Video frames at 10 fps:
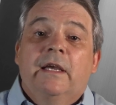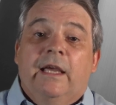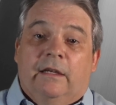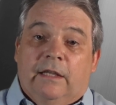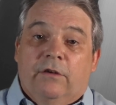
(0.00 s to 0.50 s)

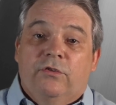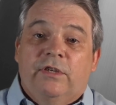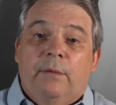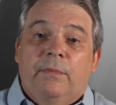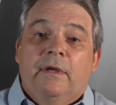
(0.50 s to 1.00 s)
in
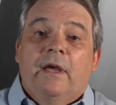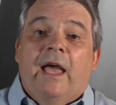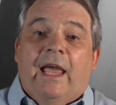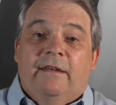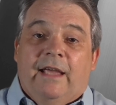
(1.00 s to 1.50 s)
leadership
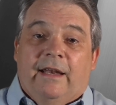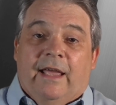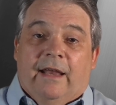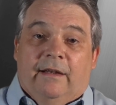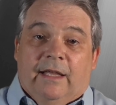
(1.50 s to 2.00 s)
and data
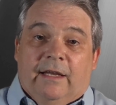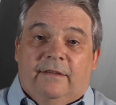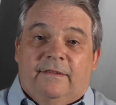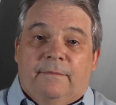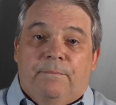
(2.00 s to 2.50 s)

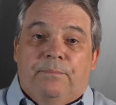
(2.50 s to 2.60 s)
analytics.